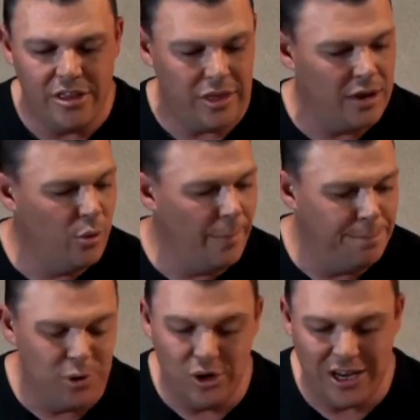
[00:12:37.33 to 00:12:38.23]
than
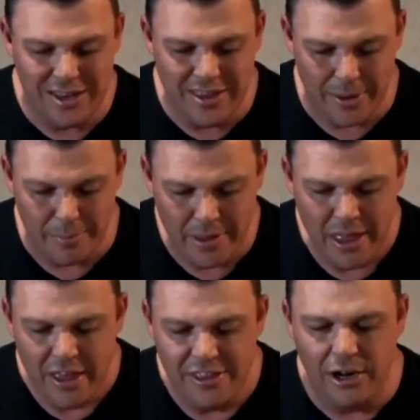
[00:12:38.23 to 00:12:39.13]
rebuking them,
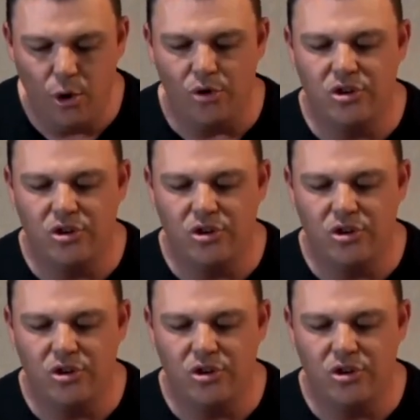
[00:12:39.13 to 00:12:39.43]
the Lord